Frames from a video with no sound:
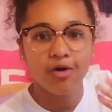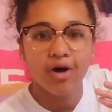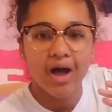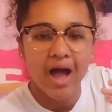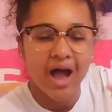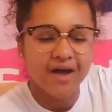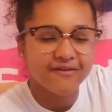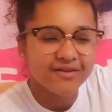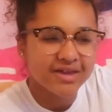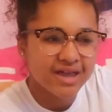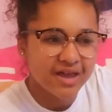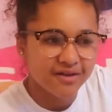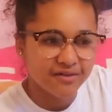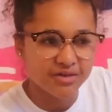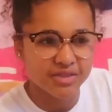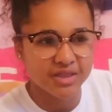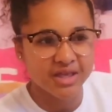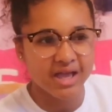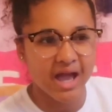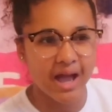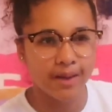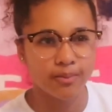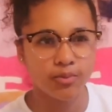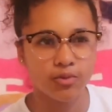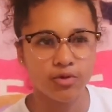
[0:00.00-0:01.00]
having
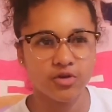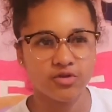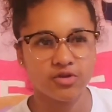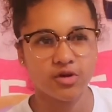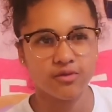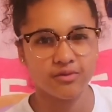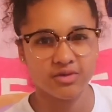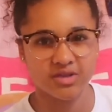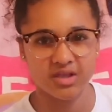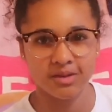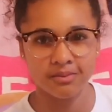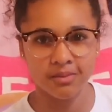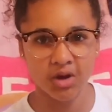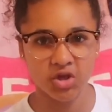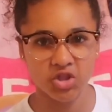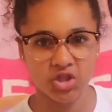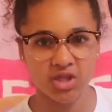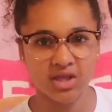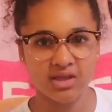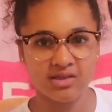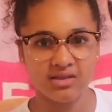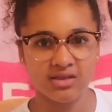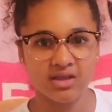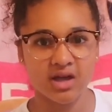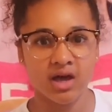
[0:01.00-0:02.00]
everything Apple is obviously much
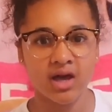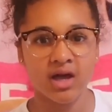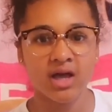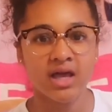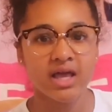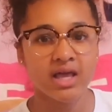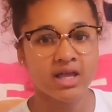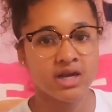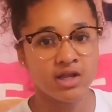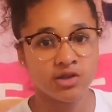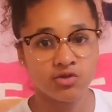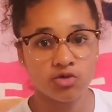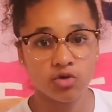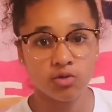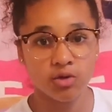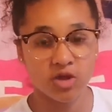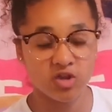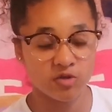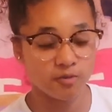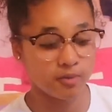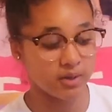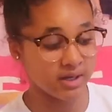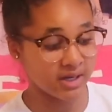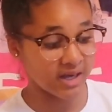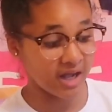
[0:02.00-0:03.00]
easier, and it's
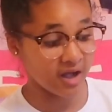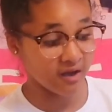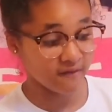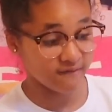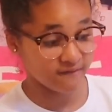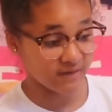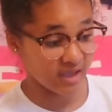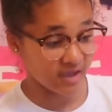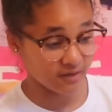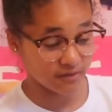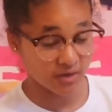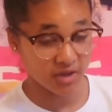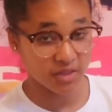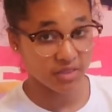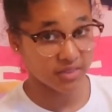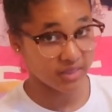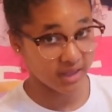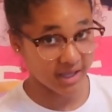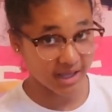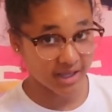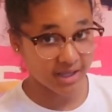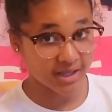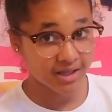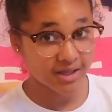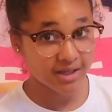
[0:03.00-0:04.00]
always been our favourite
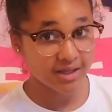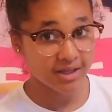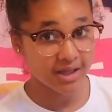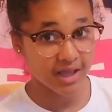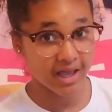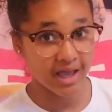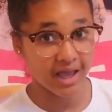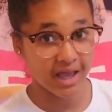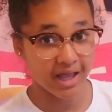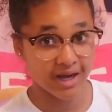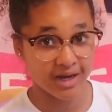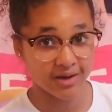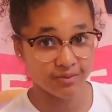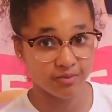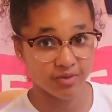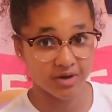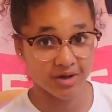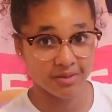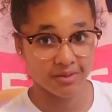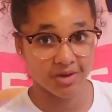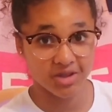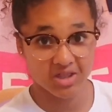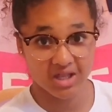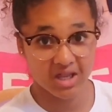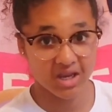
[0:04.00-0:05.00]
thing. And
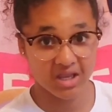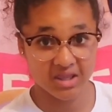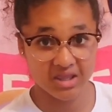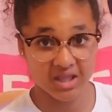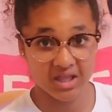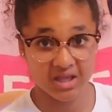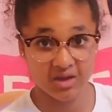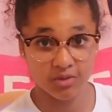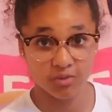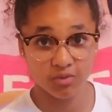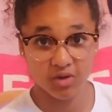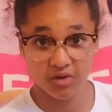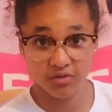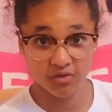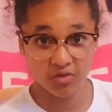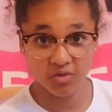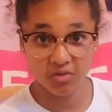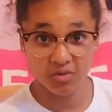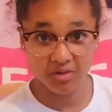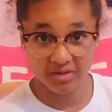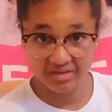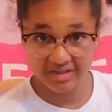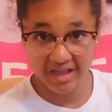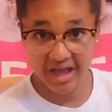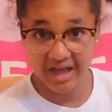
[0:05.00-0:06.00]
pretty much everything we've
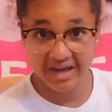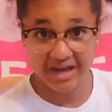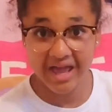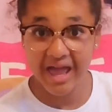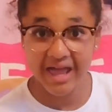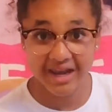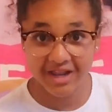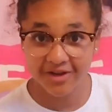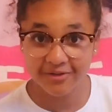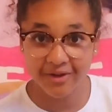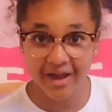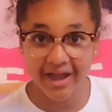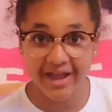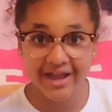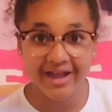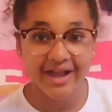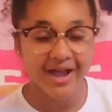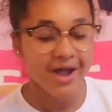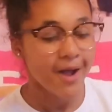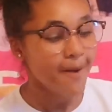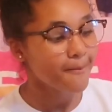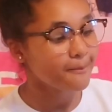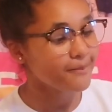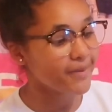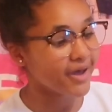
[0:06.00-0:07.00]
always had anyway.
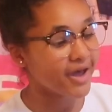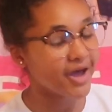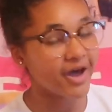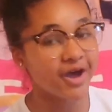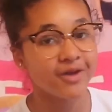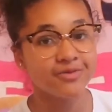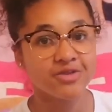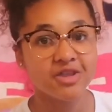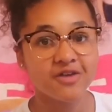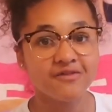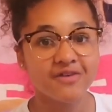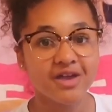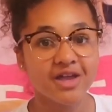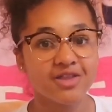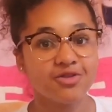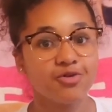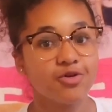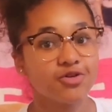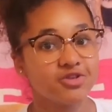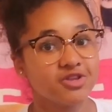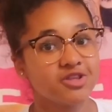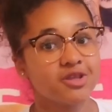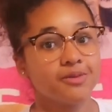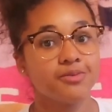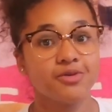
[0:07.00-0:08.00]
But don't forget to
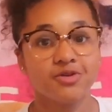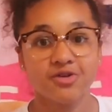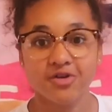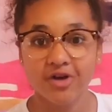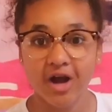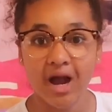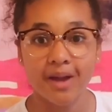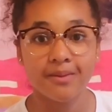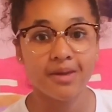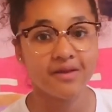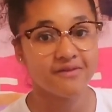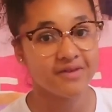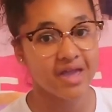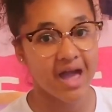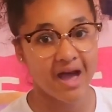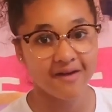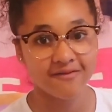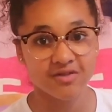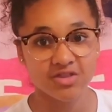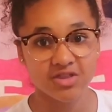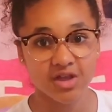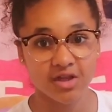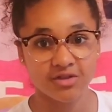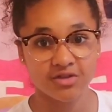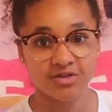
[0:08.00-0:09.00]
also subscribe if you
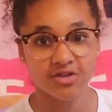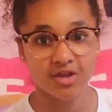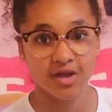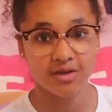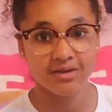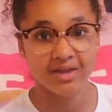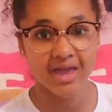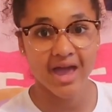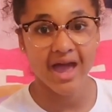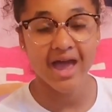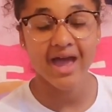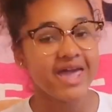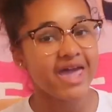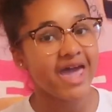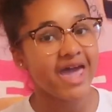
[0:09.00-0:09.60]
haven't done so yet,